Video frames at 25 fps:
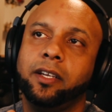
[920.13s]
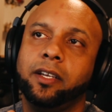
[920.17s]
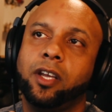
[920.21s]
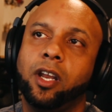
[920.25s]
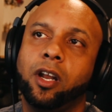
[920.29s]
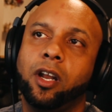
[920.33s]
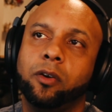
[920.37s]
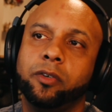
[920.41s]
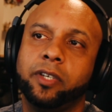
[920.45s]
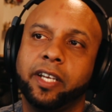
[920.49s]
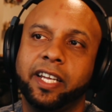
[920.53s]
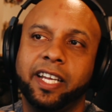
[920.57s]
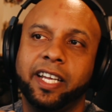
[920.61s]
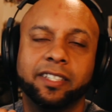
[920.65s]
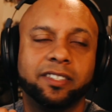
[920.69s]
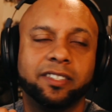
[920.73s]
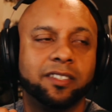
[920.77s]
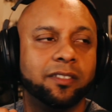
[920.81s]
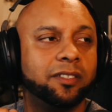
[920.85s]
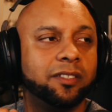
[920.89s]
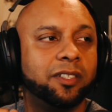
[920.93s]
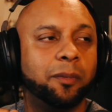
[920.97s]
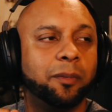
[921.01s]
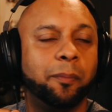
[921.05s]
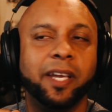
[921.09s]
You know,
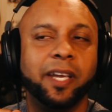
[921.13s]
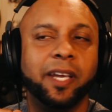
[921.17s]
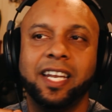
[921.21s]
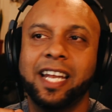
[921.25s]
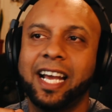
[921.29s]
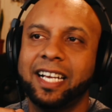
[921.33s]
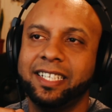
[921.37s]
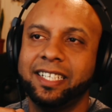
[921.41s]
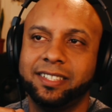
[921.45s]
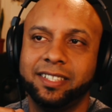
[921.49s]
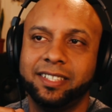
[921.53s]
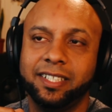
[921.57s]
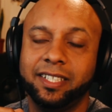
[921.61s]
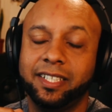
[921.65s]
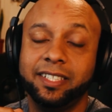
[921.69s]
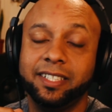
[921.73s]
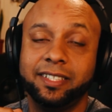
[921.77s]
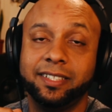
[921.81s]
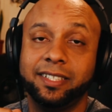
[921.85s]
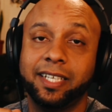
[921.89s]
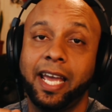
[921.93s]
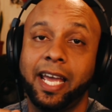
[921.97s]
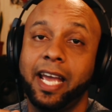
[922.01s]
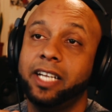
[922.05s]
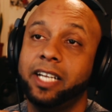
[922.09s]
to be a nice, this
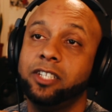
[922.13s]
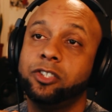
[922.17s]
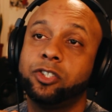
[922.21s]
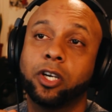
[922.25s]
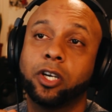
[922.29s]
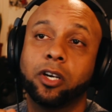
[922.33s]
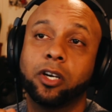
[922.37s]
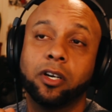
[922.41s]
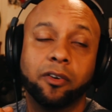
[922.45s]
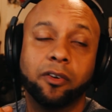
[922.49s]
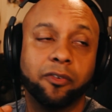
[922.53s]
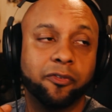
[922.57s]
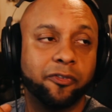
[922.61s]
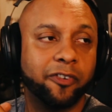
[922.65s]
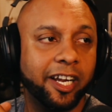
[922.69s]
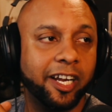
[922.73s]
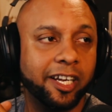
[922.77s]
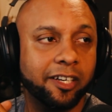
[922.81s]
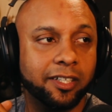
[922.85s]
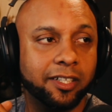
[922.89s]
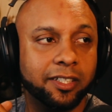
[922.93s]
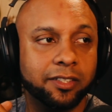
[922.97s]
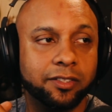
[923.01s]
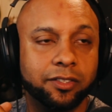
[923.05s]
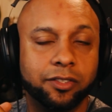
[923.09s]
is a head turner
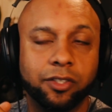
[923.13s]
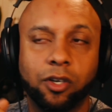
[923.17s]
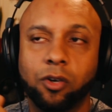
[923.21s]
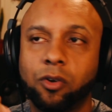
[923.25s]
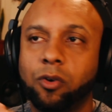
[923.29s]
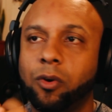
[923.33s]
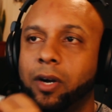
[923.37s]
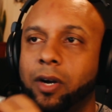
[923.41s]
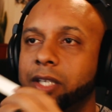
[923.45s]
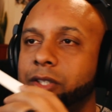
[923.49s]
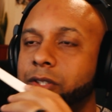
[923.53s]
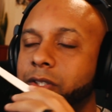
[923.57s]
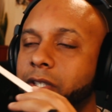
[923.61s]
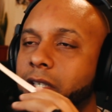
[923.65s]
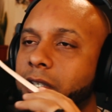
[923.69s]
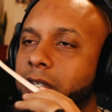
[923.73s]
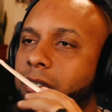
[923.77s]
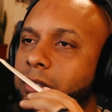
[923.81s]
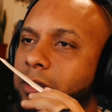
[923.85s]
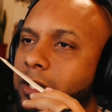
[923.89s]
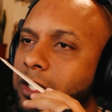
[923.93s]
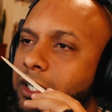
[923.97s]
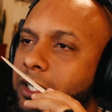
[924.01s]
fragrance, no question.